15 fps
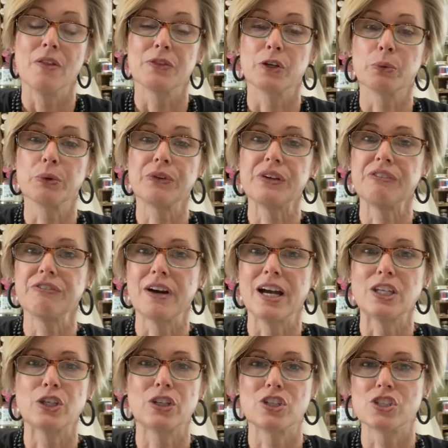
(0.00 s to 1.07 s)
They're really
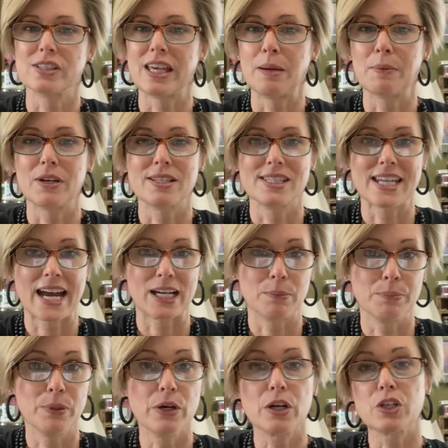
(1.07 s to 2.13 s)
fun. You can just lay them on a stack of
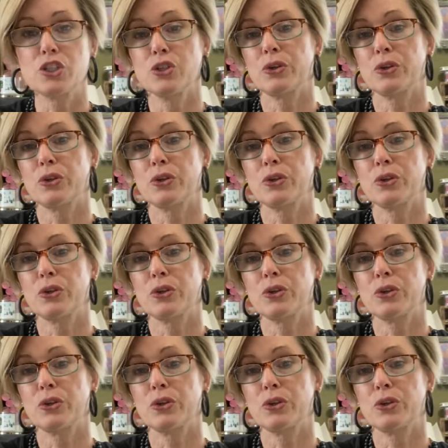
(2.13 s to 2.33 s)
books.